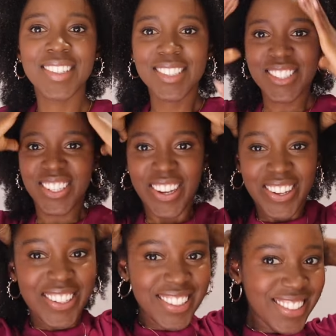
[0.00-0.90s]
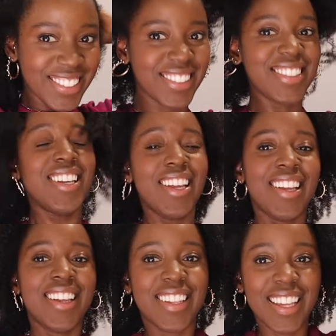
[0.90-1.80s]
So
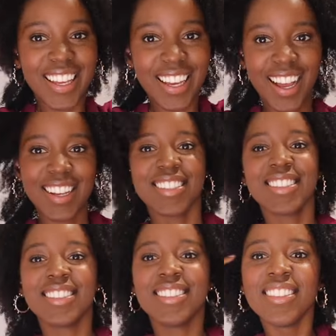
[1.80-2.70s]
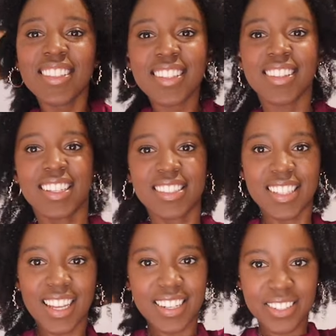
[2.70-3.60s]
yeah guys, that's
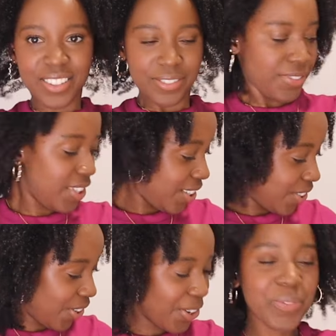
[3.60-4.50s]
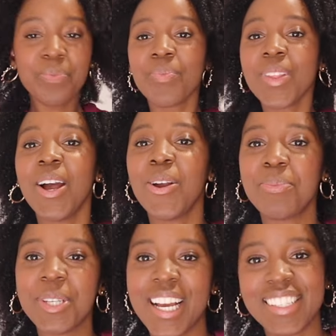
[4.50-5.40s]
the end of the video. I
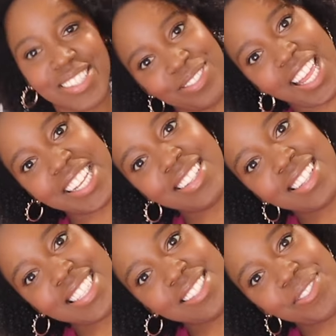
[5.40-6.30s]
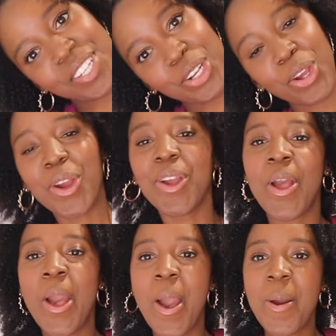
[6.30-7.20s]
hope you guys have liked this video.
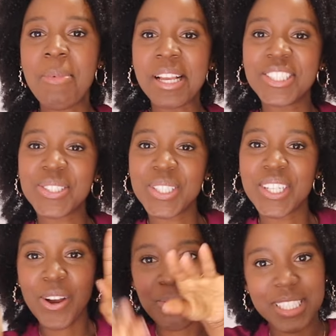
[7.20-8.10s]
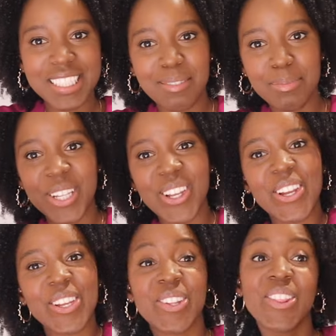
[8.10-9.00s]
Make sure to comment down below
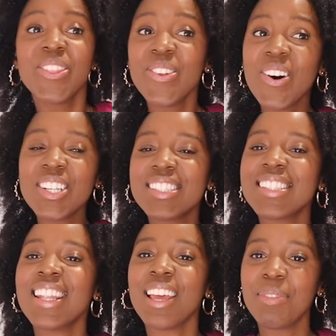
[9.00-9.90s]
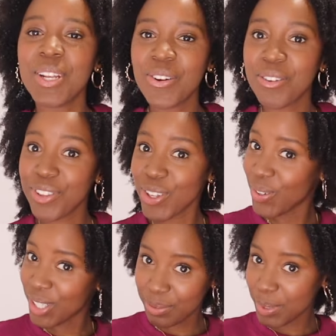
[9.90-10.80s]
your thoughts. Let me know if
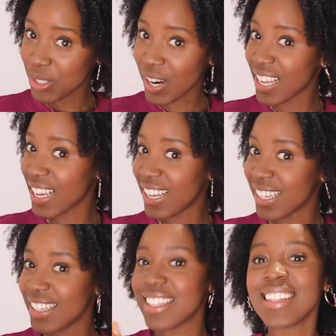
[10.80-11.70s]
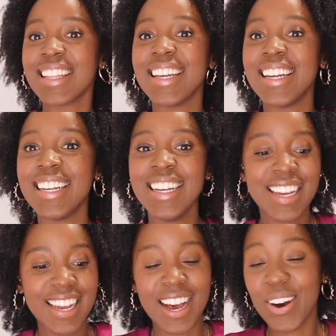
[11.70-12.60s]
you're going to be trying out the
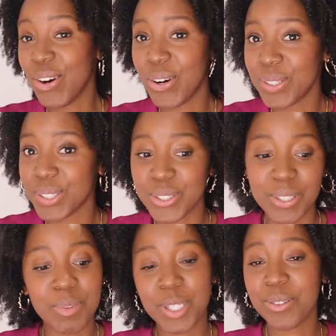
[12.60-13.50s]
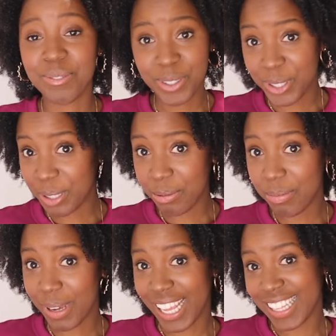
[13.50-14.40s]
hot oil treatment, or if you're going to
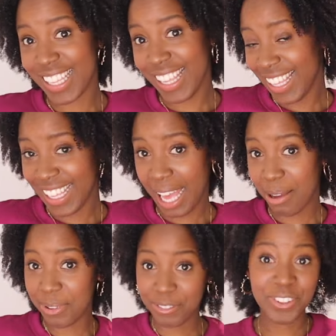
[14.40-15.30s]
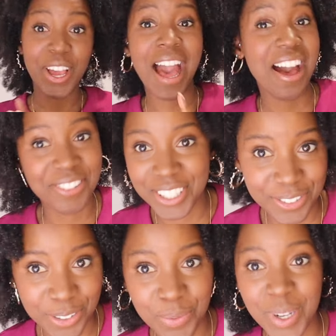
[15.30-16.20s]
be buying the heat cap, if you haven't
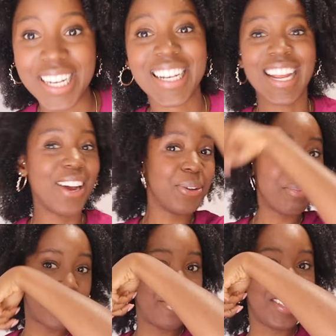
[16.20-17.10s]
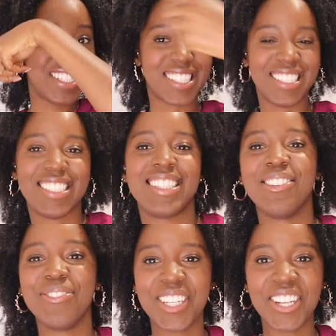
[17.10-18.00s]
from when we previously did
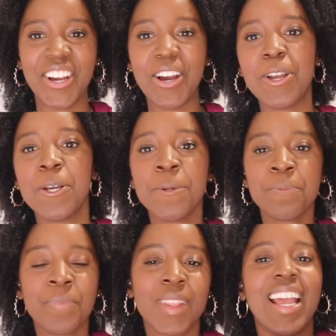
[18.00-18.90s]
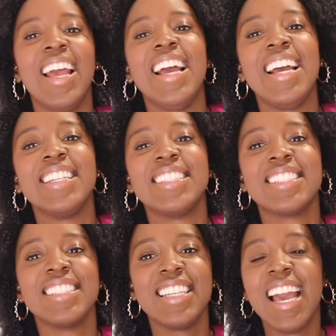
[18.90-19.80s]
the video. And
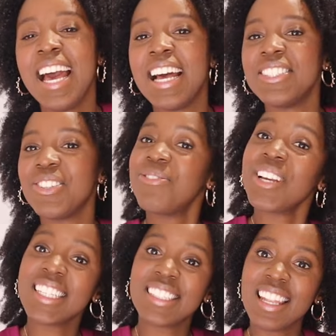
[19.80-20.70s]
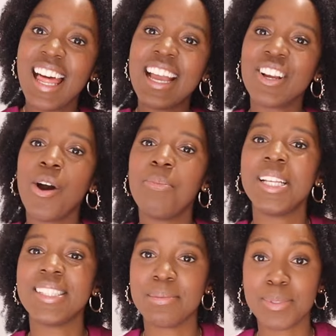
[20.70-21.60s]
yeah, don't forget to like,
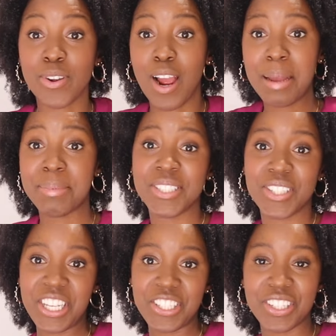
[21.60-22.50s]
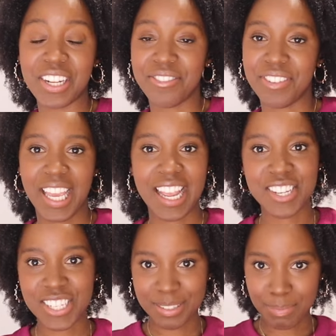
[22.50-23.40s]
comment, subscribe, and turn your
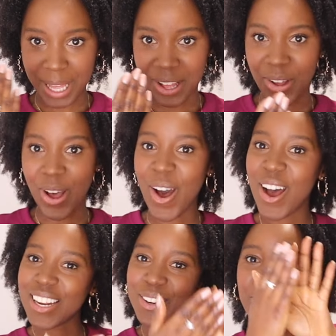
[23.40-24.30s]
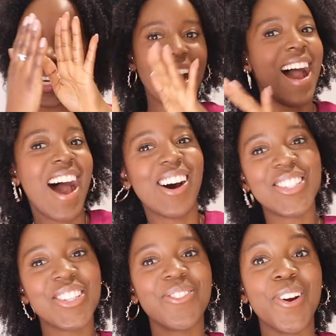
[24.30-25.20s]
notification bell on. We are on the